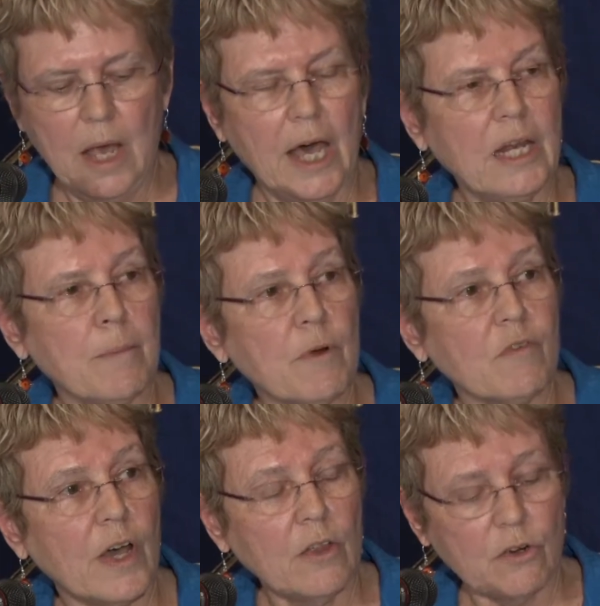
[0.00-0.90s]
A number
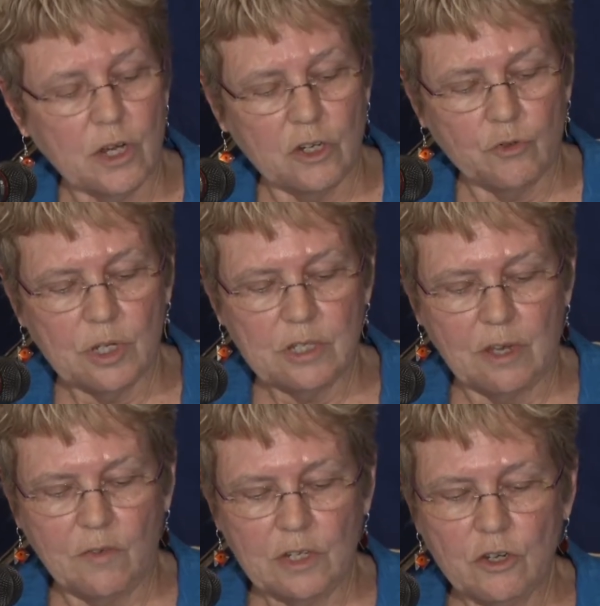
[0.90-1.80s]
of other countries
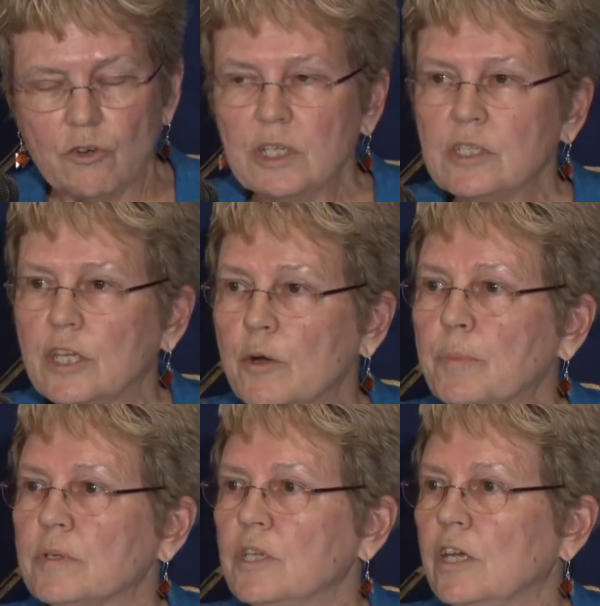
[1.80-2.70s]
have increased their
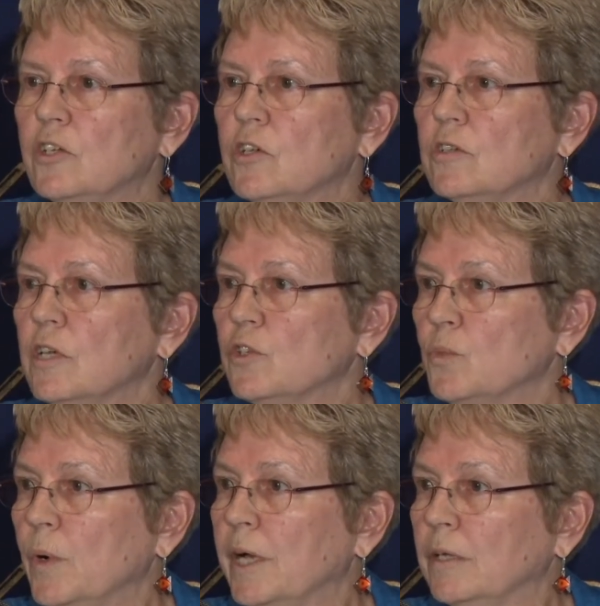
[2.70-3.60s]
percentages
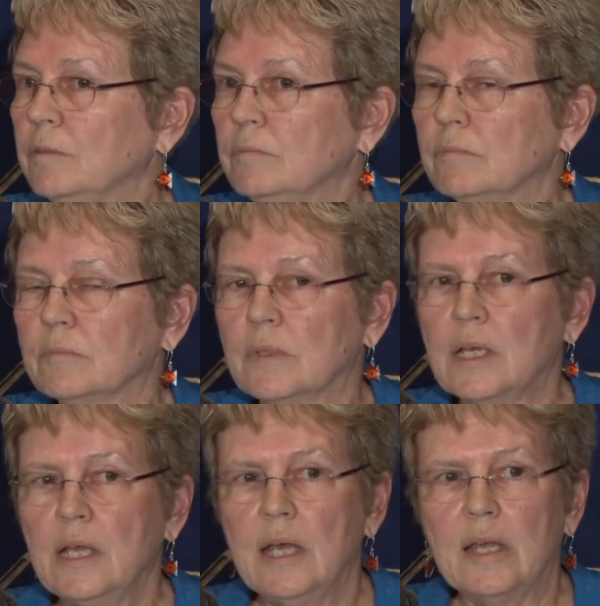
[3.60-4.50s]
as well.
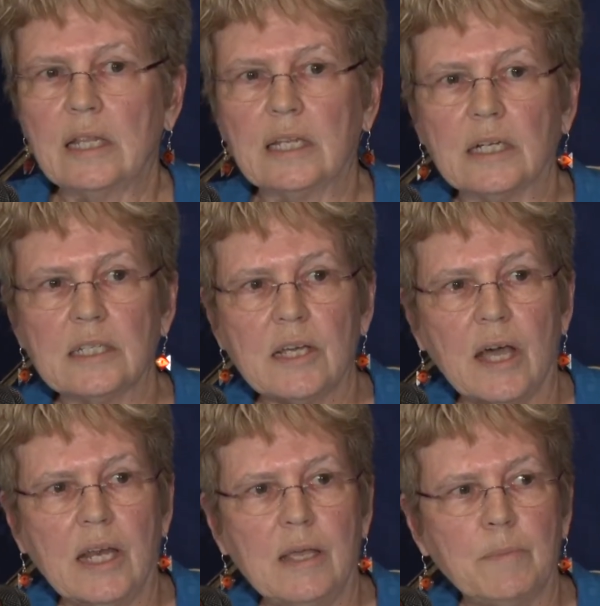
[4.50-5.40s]
The little
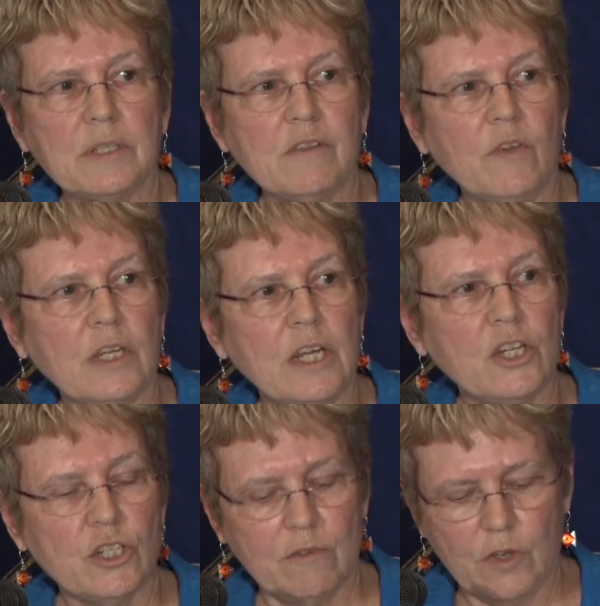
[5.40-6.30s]
tiny Pacific
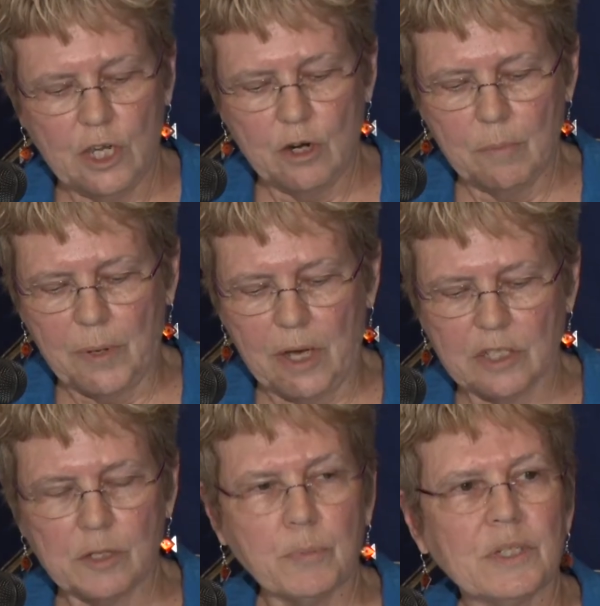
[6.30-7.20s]
nation of
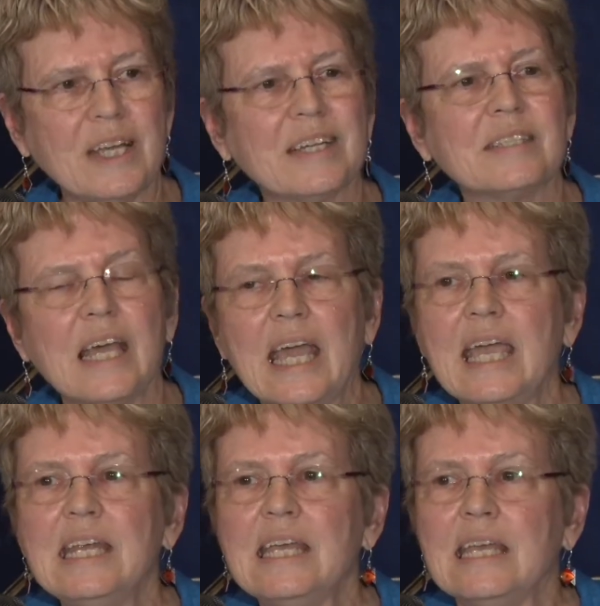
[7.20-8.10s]
Kiribati protects
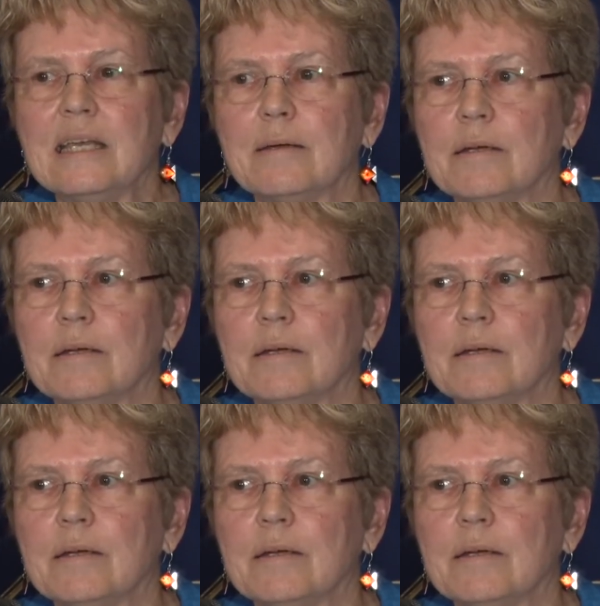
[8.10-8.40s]
80%